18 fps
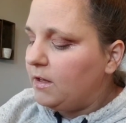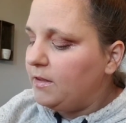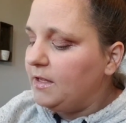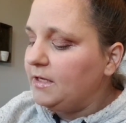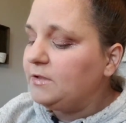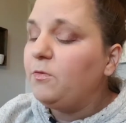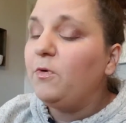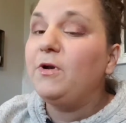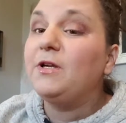And
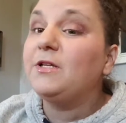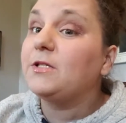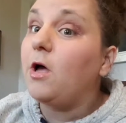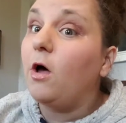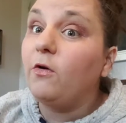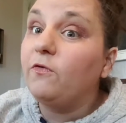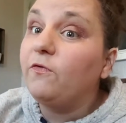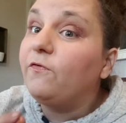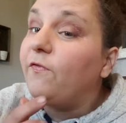this one is
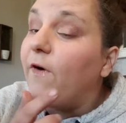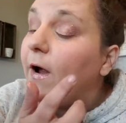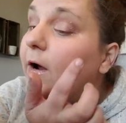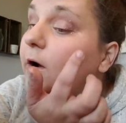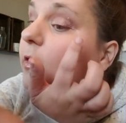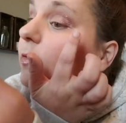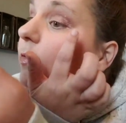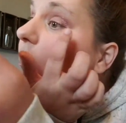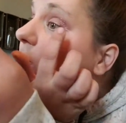called
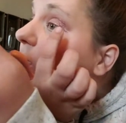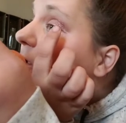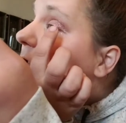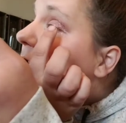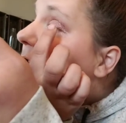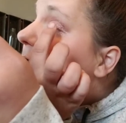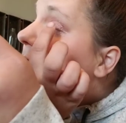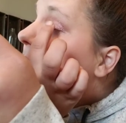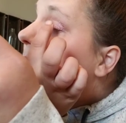
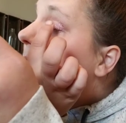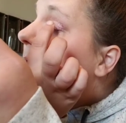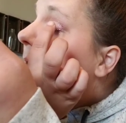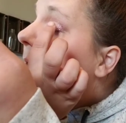Fireworks.